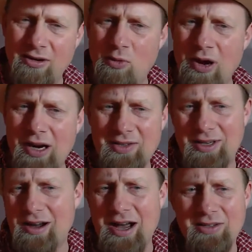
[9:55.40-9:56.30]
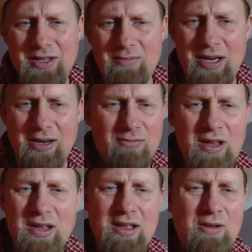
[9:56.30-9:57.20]
What is the cost?
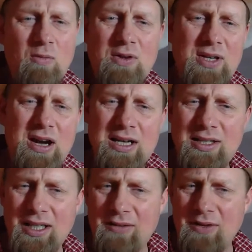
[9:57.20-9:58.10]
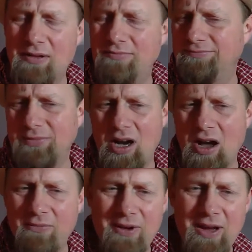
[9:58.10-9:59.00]
What's the cost of living
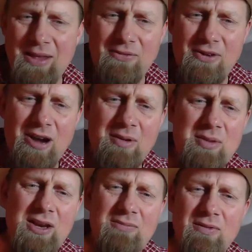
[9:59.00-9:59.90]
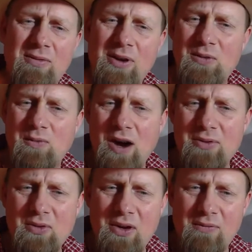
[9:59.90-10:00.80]
on a family farm. I mean, for each
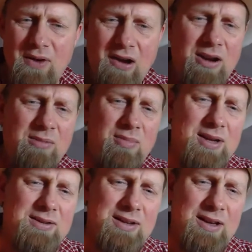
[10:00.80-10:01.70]
farm it's going to vary, but